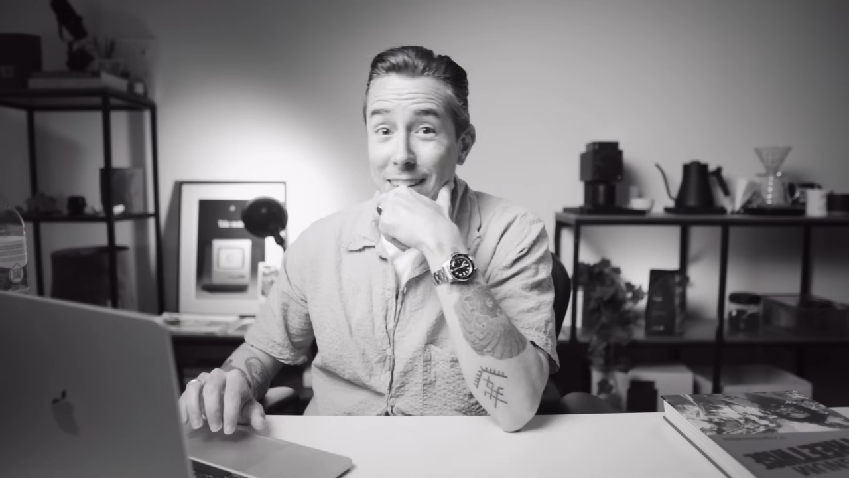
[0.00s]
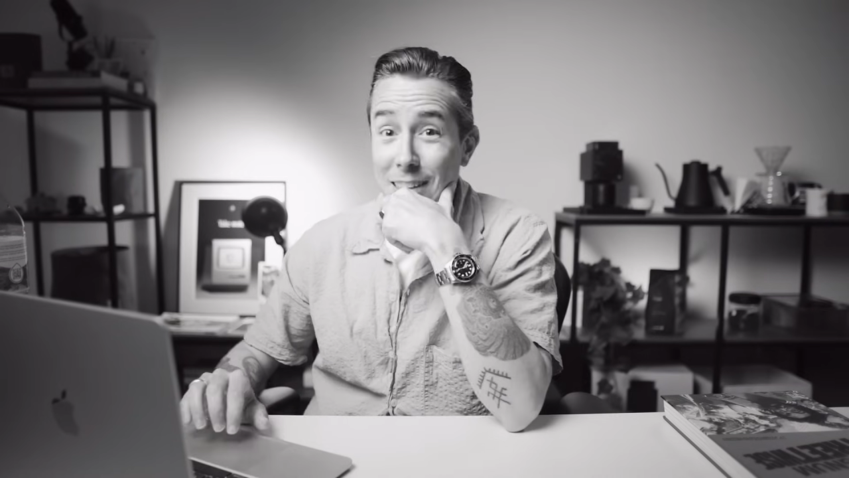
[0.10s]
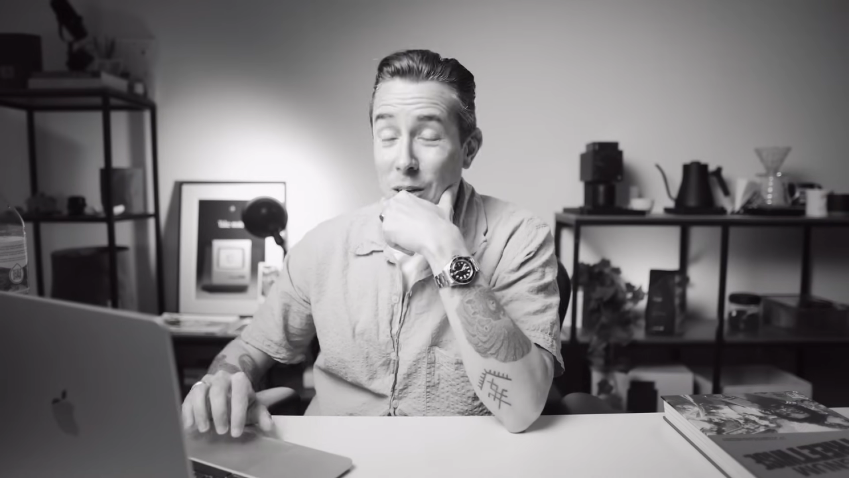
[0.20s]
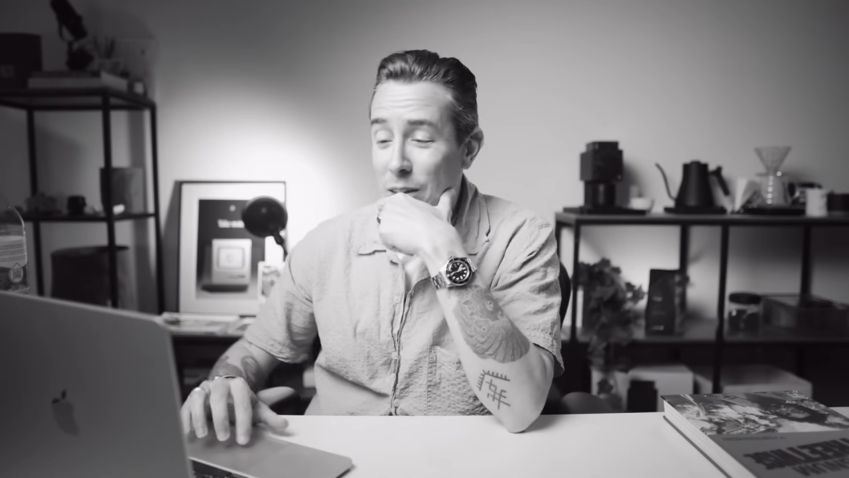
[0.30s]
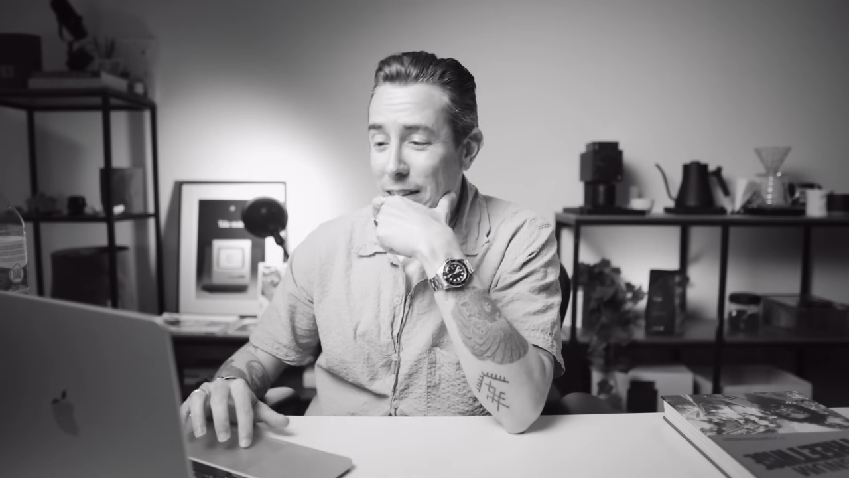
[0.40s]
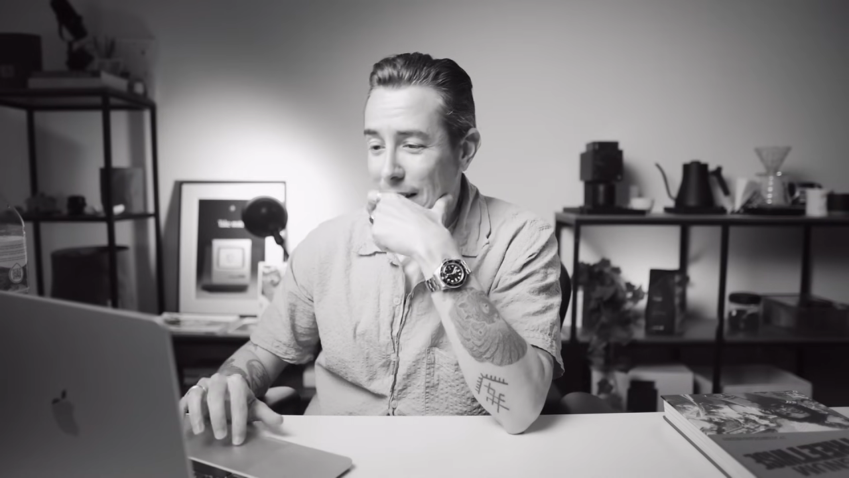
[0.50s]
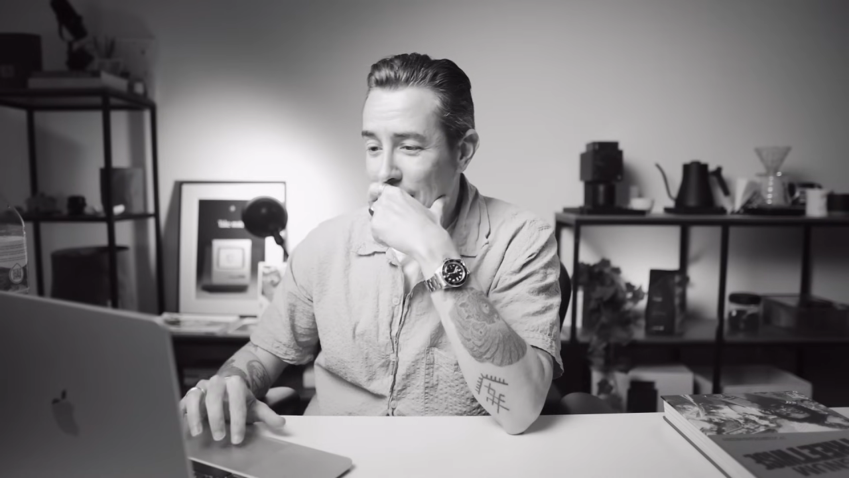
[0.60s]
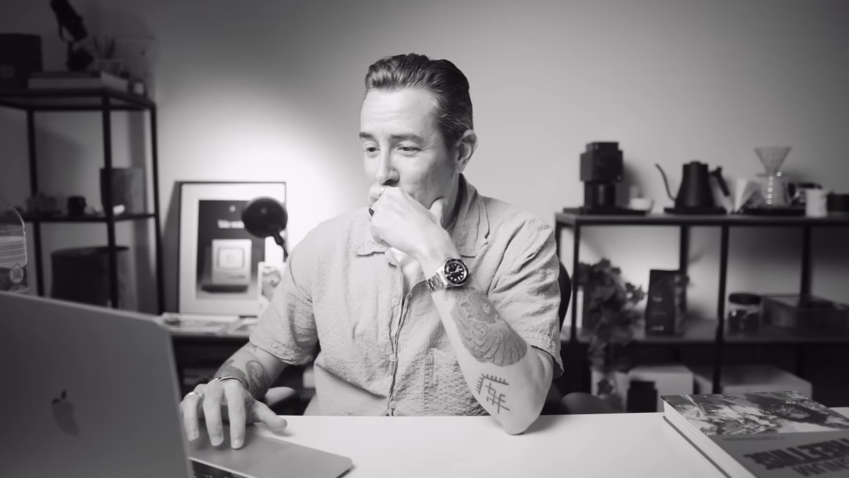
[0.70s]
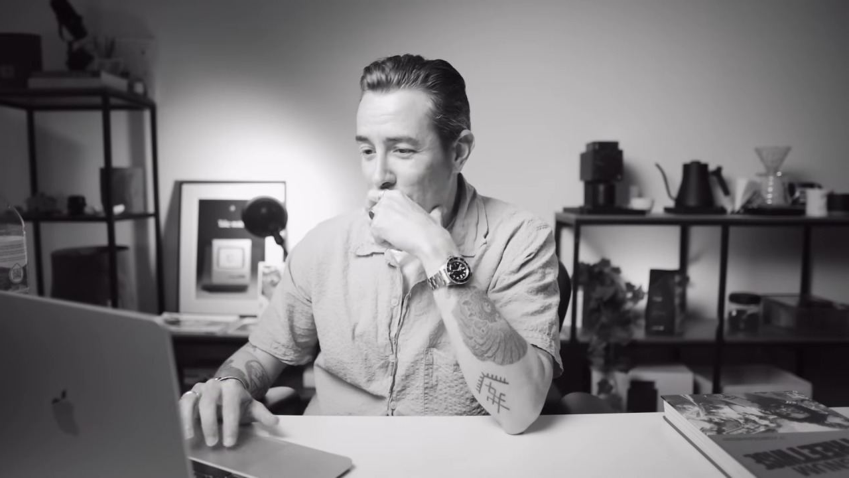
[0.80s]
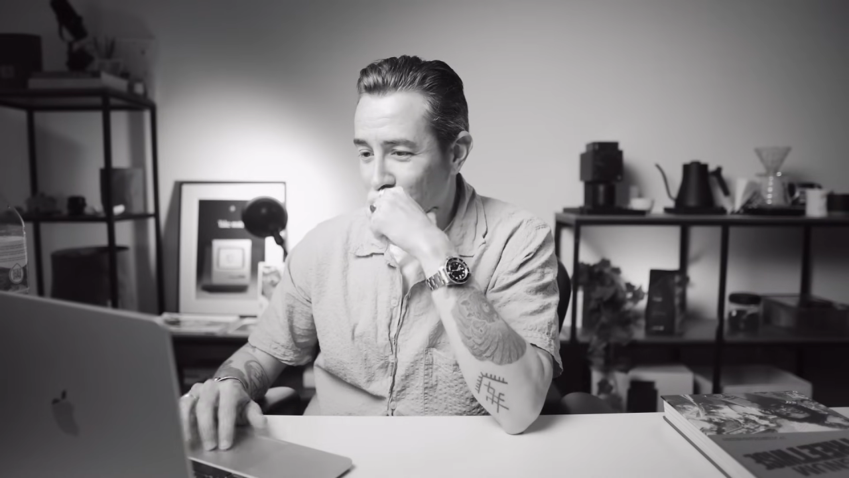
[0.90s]
No
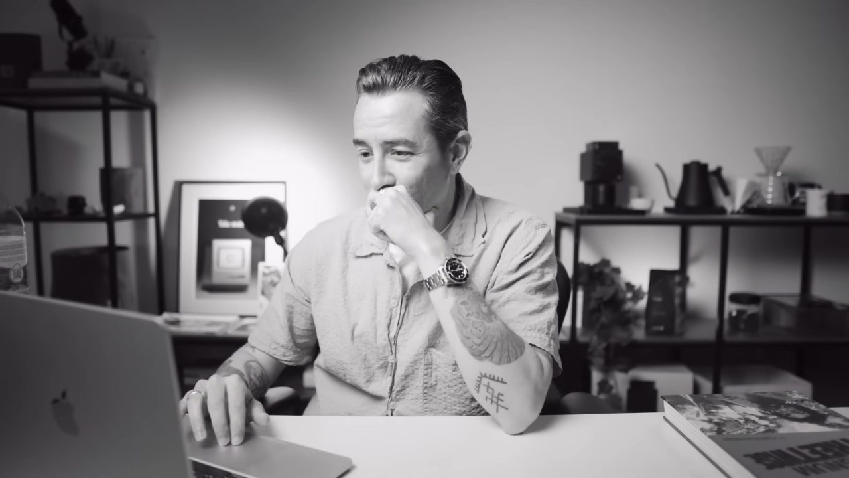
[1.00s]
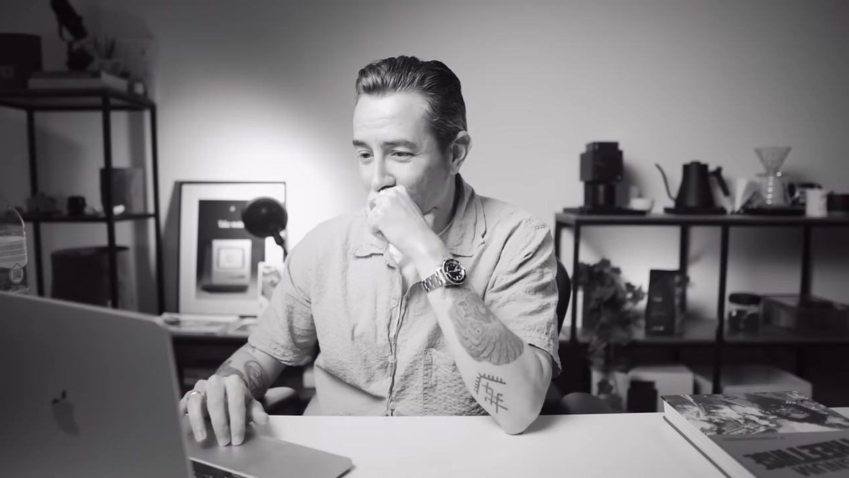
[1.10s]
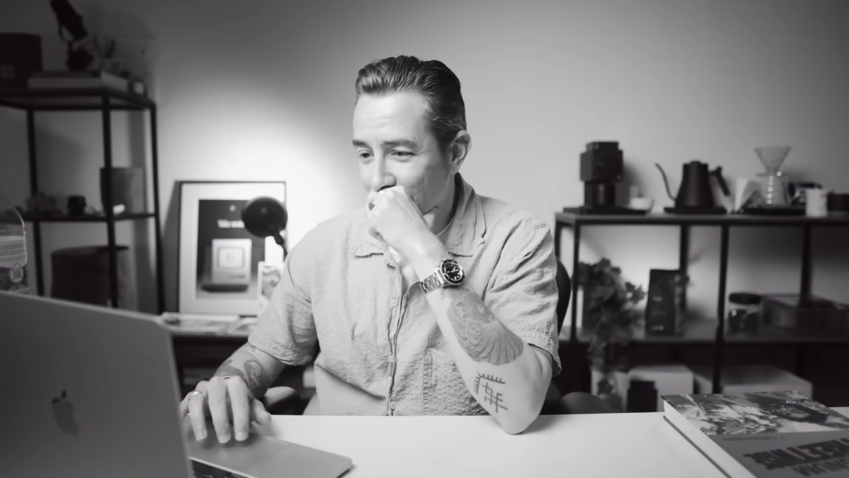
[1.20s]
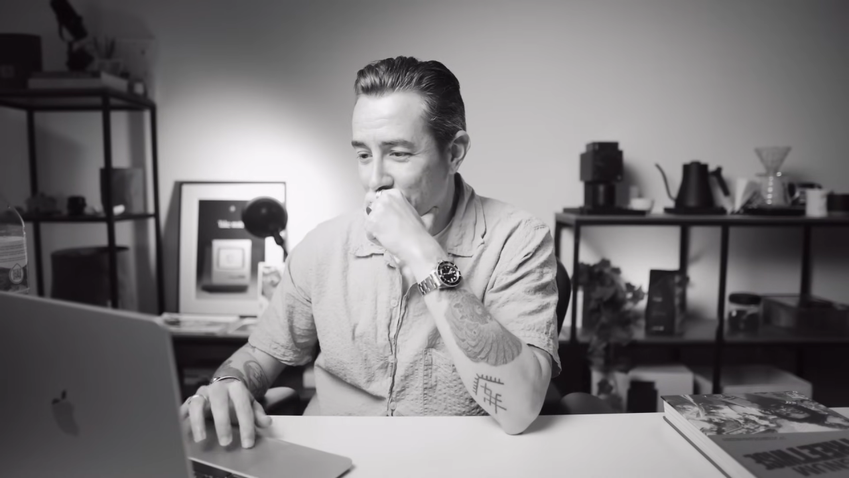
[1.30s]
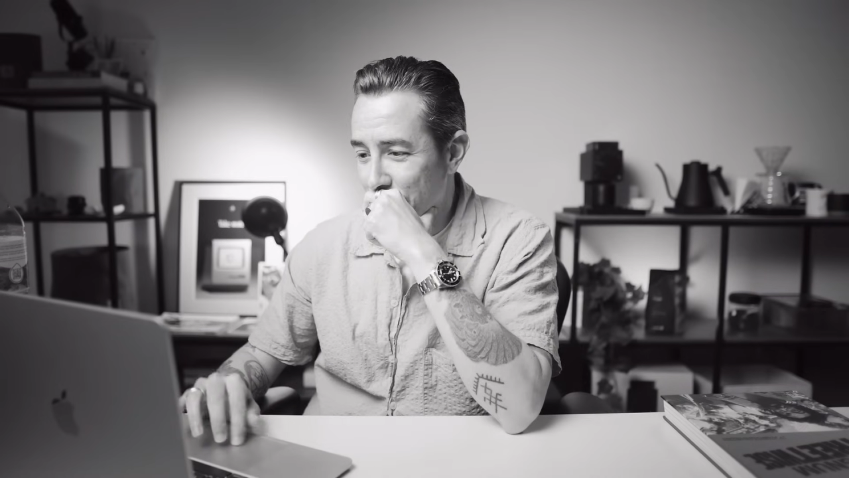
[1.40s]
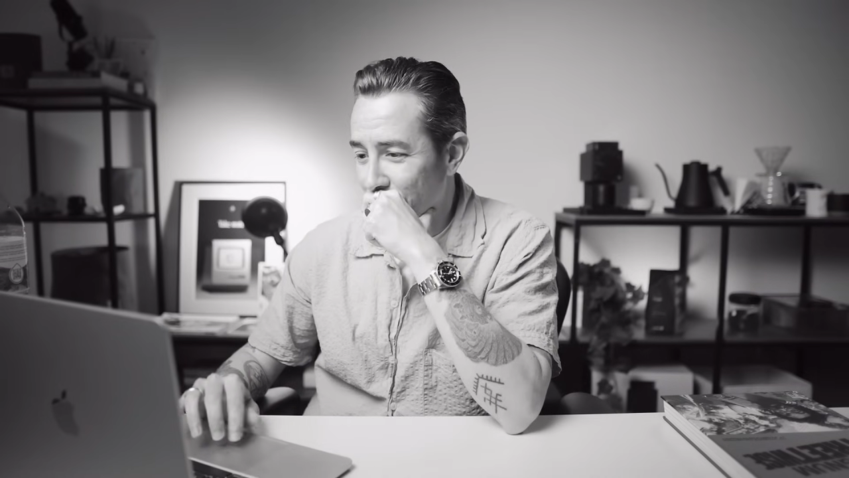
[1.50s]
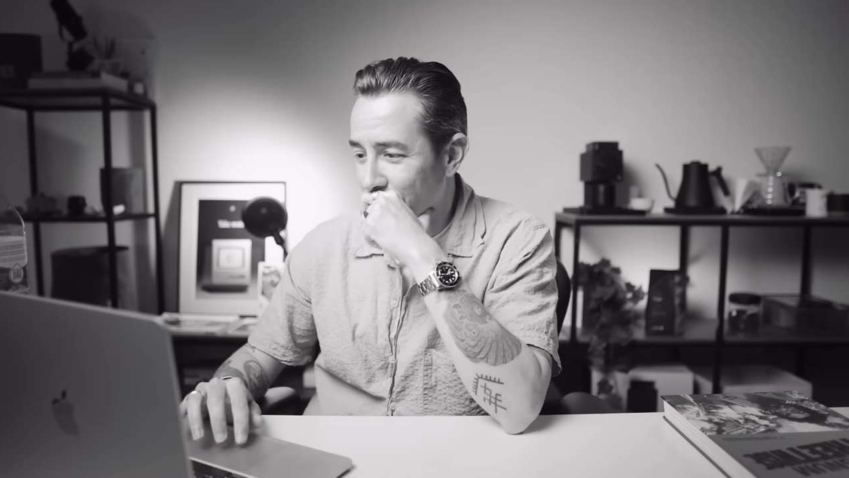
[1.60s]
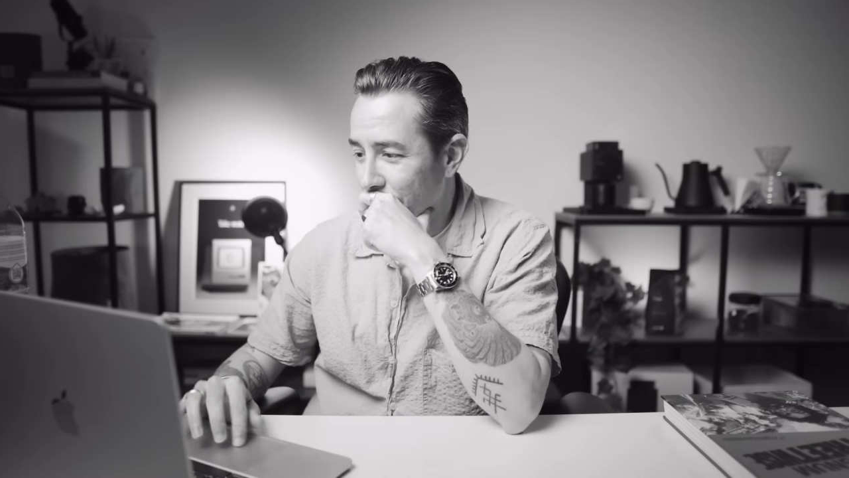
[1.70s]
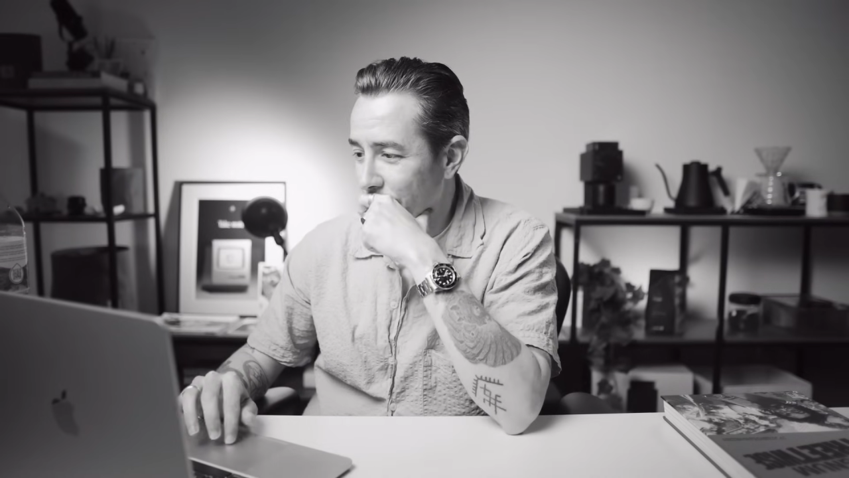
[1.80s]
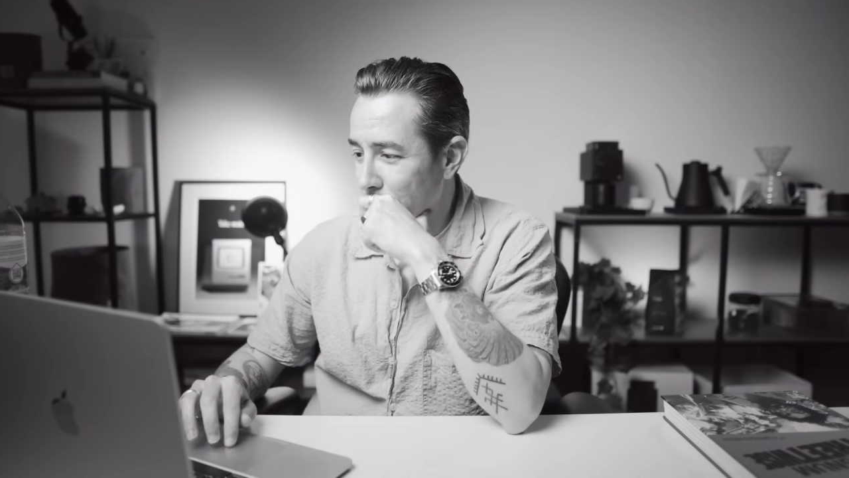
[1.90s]
idea what I'm talking
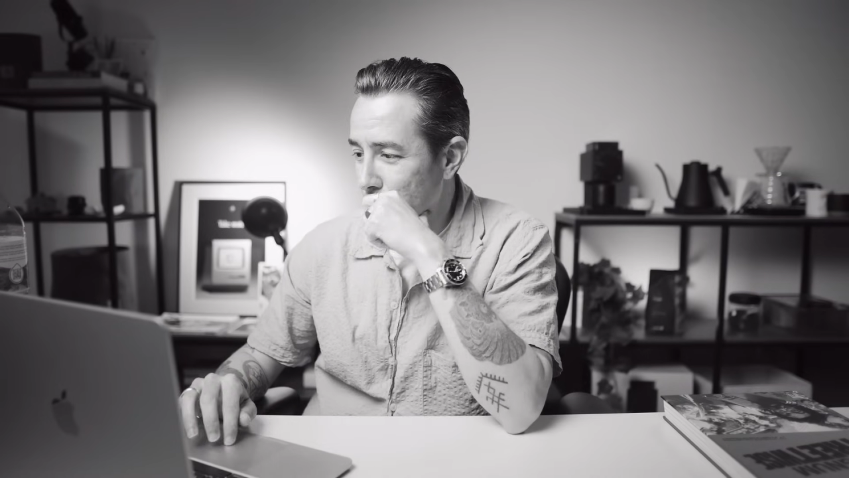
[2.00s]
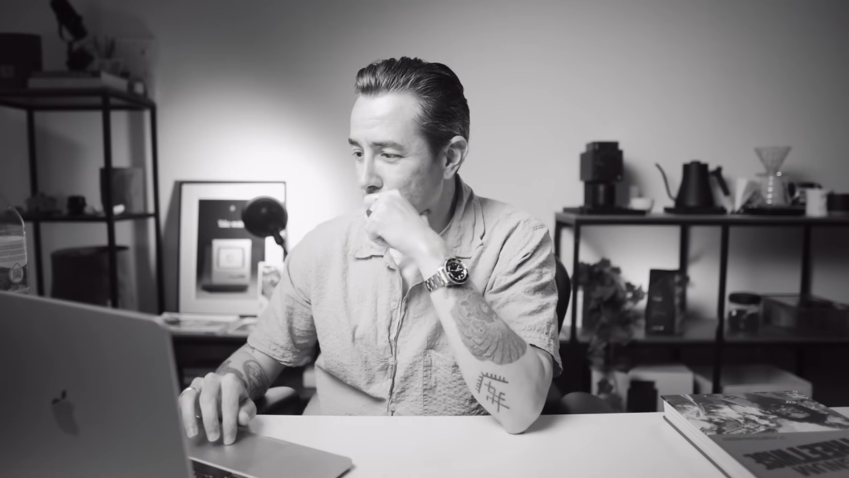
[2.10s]
about here.